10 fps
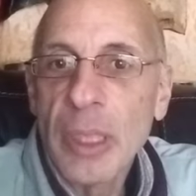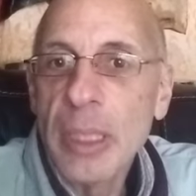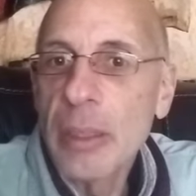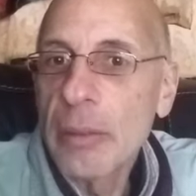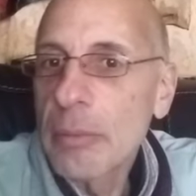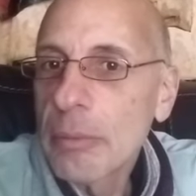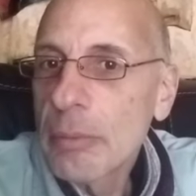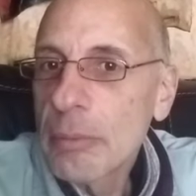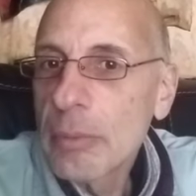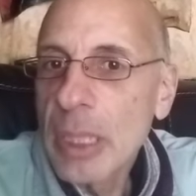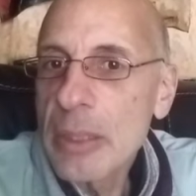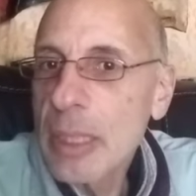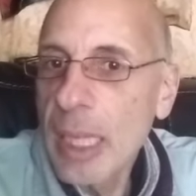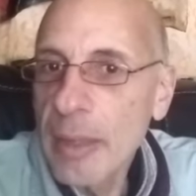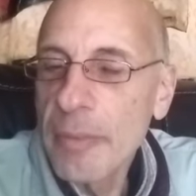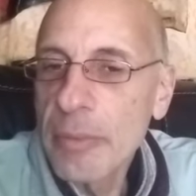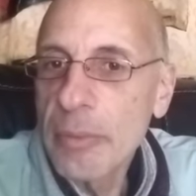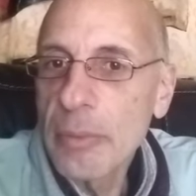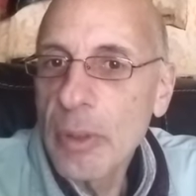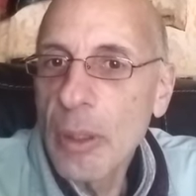He didn't. He doesn't have.
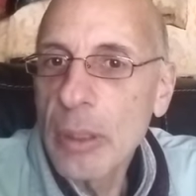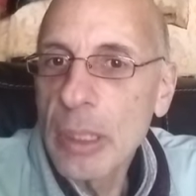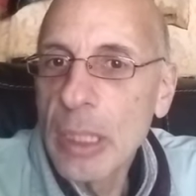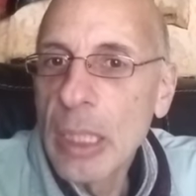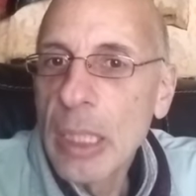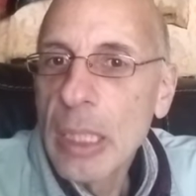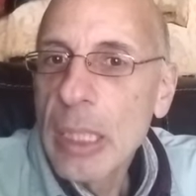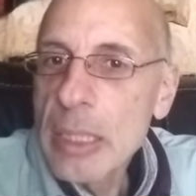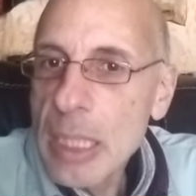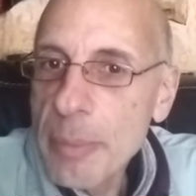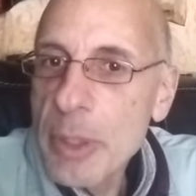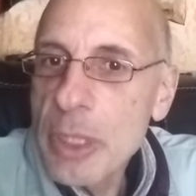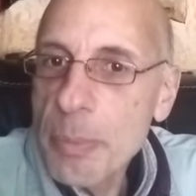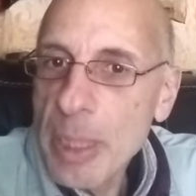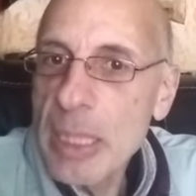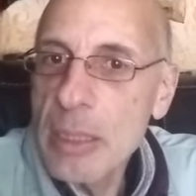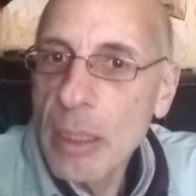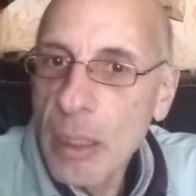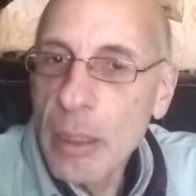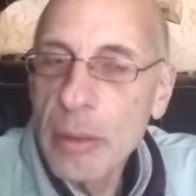His image is based
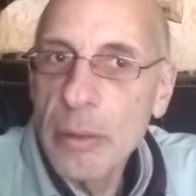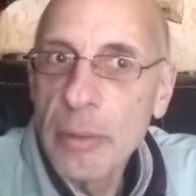on